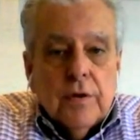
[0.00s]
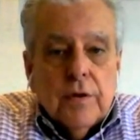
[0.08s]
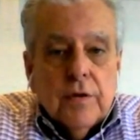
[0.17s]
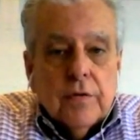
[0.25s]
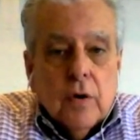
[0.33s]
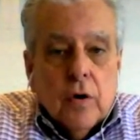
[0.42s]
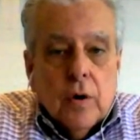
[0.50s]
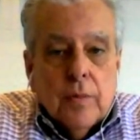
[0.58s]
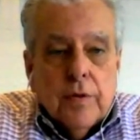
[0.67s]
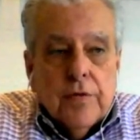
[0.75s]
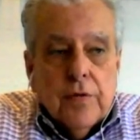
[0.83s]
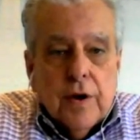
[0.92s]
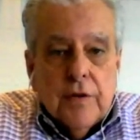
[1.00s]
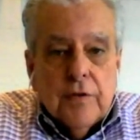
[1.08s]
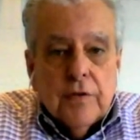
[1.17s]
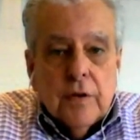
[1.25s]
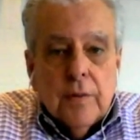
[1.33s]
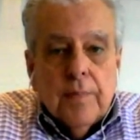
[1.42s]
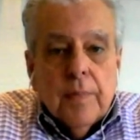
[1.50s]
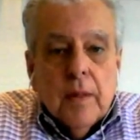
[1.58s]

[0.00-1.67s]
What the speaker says: is arbitration.